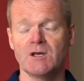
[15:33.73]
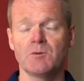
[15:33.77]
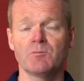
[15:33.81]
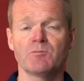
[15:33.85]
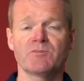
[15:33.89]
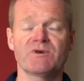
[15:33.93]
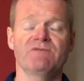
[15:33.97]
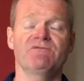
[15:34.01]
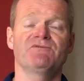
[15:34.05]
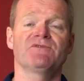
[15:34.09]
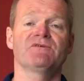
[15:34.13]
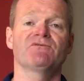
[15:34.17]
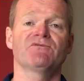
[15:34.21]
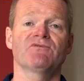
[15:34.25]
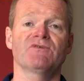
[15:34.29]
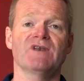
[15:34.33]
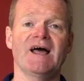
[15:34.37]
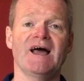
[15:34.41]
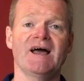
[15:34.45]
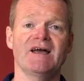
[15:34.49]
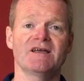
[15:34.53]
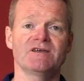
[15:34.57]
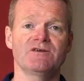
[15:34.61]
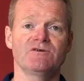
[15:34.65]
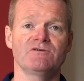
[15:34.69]
But if the
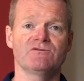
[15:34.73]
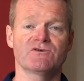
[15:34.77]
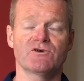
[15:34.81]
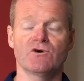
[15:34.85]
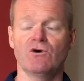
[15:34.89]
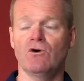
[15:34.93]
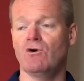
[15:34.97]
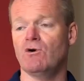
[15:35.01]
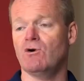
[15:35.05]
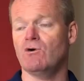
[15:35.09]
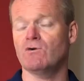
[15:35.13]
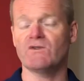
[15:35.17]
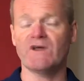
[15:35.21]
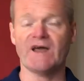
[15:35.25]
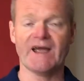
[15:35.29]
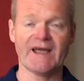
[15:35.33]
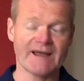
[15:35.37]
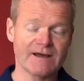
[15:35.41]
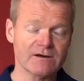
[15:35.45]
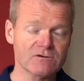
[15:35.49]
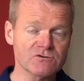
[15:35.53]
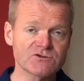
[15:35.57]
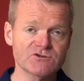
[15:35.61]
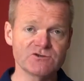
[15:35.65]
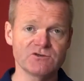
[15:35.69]
flat you've got or the
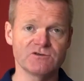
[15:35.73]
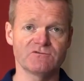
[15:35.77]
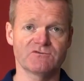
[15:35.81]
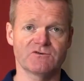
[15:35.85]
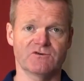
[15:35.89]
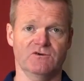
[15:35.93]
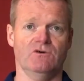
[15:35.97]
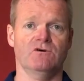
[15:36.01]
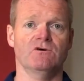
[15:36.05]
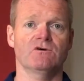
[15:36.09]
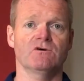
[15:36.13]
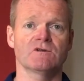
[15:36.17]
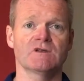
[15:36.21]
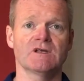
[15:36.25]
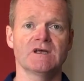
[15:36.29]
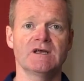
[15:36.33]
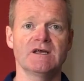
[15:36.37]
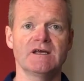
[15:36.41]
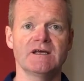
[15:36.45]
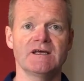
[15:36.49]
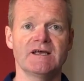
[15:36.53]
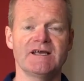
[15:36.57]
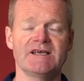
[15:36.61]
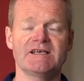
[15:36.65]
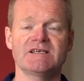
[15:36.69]
house you've got
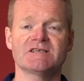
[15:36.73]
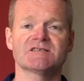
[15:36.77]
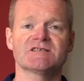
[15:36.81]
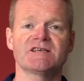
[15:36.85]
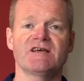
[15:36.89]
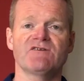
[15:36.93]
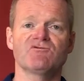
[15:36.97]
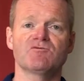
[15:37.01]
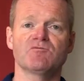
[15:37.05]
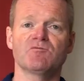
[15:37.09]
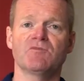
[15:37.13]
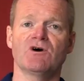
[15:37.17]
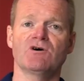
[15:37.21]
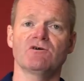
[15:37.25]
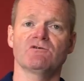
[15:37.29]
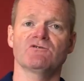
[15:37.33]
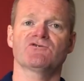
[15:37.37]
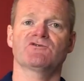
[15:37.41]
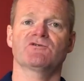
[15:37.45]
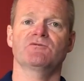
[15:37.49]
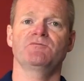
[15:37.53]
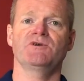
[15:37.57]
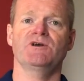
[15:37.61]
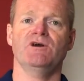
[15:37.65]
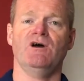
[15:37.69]
is 7 miles
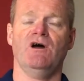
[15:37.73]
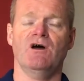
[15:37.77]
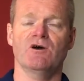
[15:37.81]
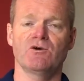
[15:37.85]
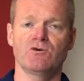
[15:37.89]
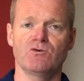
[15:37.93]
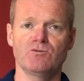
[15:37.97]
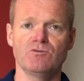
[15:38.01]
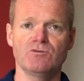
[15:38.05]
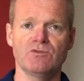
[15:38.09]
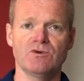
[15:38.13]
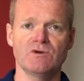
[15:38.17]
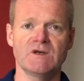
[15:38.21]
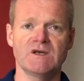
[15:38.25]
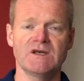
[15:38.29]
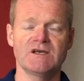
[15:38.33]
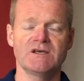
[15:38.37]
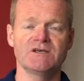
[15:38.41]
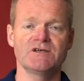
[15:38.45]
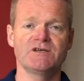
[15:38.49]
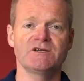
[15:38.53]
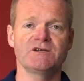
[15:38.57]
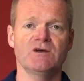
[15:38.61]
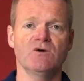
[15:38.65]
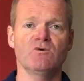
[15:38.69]
from your home,
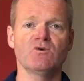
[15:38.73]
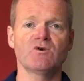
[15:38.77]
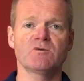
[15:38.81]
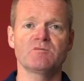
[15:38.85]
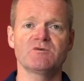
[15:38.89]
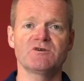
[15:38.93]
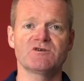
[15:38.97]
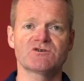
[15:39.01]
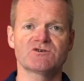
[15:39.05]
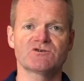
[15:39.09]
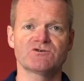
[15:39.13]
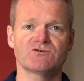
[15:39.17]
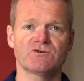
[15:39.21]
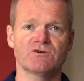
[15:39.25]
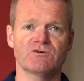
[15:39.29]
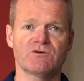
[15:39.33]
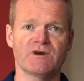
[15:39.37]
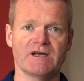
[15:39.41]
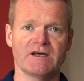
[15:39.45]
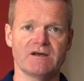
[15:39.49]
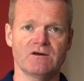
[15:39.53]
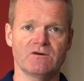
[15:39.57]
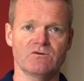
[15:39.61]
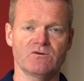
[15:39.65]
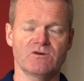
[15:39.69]
you don't want to be stood
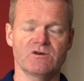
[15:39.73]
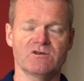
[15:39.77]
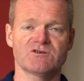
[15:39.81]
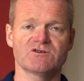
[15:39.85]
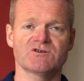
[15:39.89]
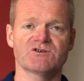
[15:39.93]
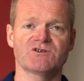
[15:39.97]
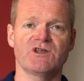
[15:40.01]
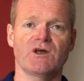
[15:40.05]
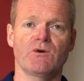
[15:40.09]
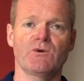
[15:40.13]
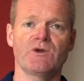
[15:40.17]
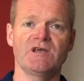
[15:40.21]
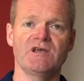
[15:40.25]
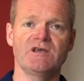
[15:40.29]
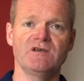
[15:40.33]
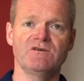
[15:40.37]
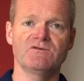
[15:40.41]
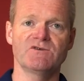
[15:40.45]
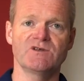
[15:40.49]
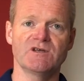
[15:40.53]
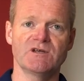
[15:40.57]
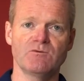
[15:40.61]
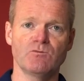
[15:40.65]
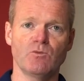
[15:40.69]
around on a snowy
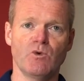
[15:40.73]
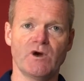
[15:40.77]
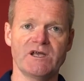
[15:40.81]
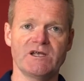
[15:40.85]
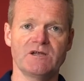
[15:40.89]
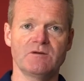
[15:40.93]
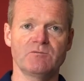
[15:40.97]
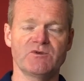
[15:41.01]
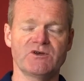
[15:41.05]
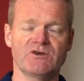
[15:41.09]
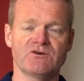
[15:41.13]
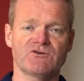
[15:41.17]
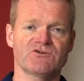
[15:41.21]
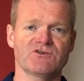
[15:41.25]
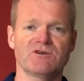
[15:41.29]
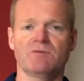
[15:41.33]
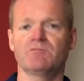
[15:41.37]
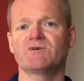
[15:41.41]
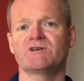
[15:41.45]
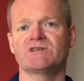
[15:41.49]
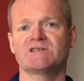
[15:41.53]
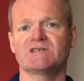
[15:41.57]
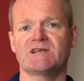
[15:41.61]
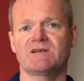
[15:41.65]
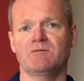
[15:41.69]
evening waiting because
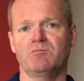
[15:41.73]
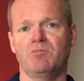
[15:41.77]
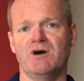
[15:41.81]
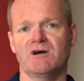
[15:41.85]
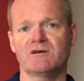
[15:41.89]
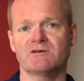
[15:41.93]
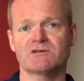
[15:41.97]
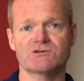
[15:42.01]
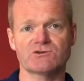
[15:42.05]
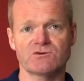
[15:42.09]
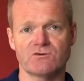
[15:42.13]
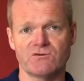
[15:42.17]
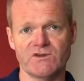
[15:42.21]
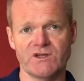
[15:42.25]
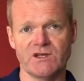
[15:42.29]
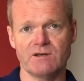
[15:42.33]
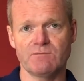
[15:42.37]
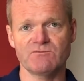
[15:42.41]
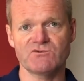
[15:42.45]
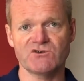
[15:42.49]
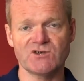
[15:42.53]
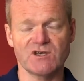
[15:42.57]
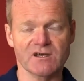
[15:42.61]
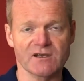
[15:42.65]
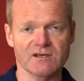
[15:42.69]
somebody's had a puncture on the
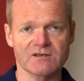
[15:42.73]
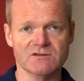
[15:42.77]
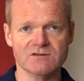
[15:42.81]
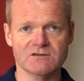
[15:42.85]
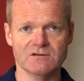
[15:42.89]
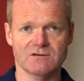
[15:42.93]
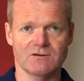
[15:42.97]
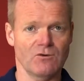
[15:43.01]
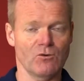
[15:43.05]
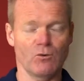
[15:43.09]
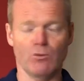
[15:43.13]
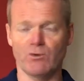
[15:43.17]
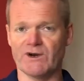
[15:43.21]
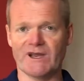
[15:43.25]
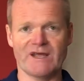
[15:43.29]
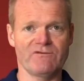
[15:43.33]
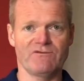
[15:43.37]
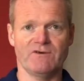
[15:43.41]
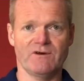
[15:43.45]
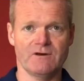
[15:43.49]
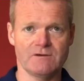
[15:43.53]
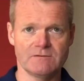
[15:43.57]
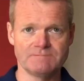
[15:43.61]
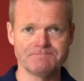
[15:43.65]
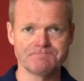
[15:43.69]
M6 or
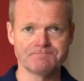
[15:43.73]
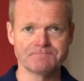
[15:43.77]
whatever.